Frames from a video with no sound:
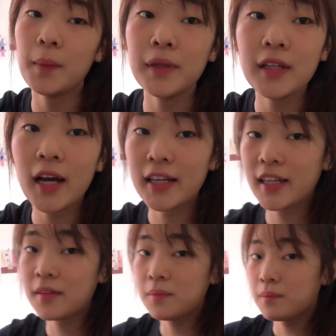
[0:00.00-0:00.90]
mean, I
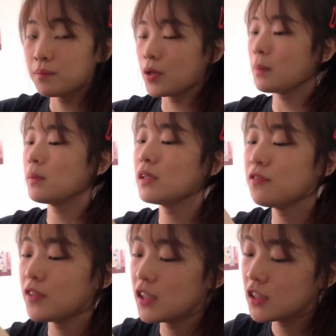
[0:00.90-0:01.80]
can probably
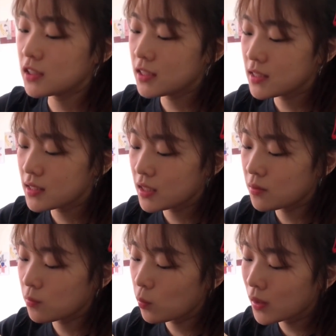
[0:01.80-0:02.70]
finish this
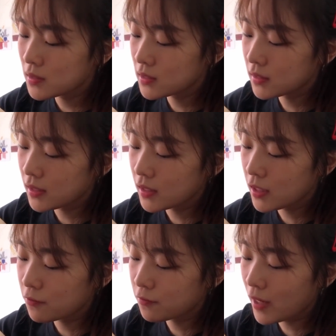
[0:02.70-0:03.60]
in one sitting
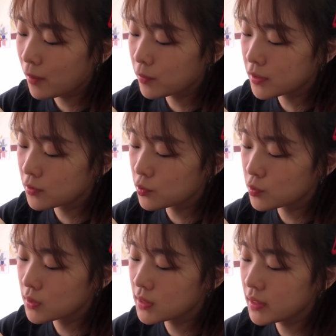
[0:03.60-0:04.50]
if I were
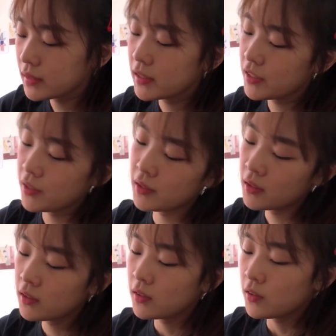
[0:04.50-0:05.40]
to sit here
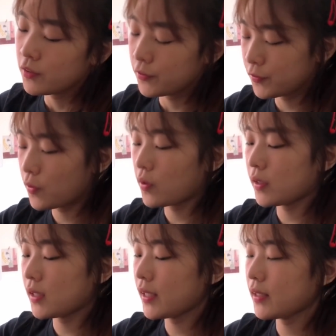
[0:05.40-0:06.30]
for
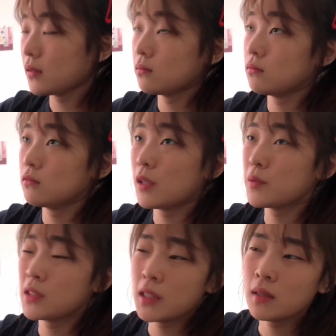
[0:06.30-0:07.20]
like, I would
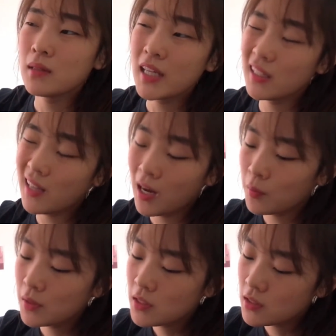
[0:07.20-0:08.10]
say 8
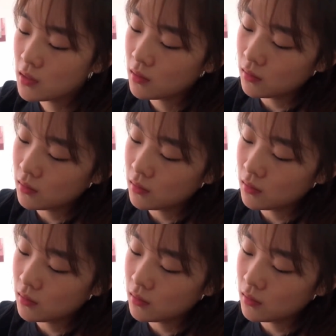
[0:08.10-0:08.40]
hours,